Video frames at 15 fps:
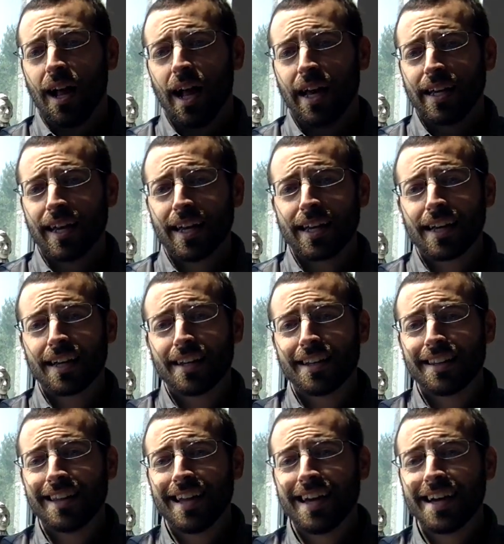I ain't gonna
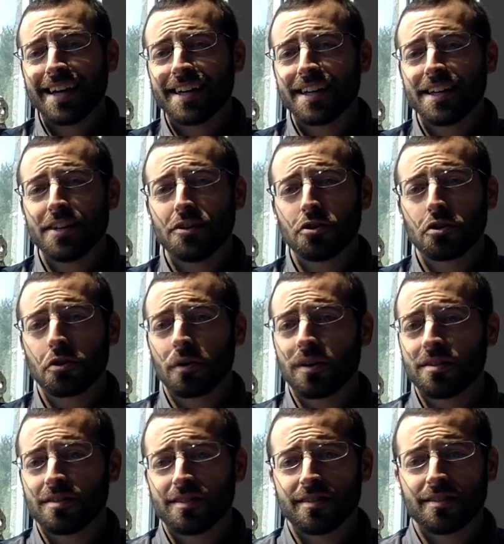lie,
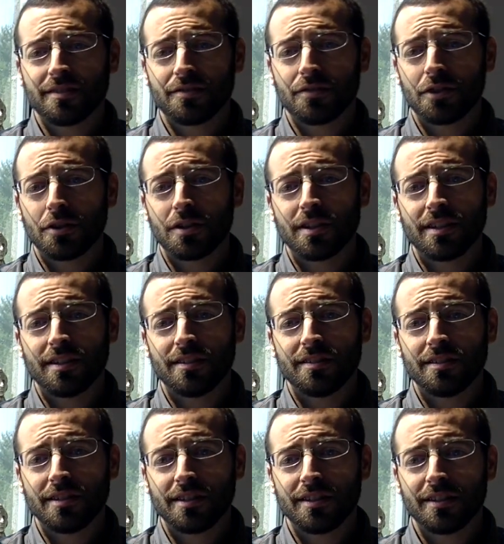Hillcrest isn't very
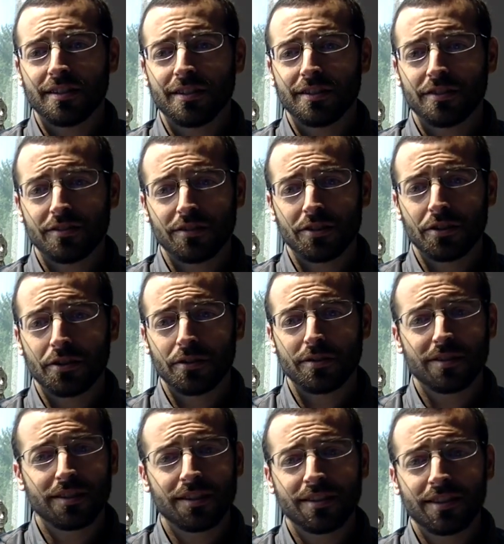easy. So it's
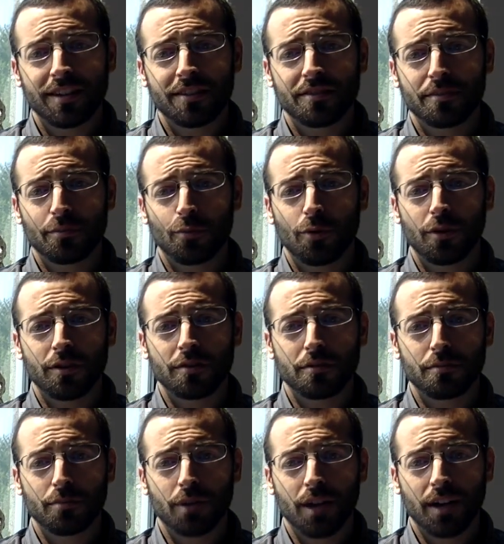gonna take some work,
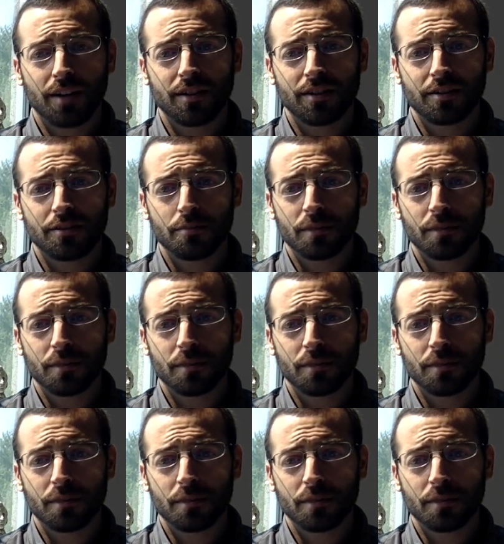some practice.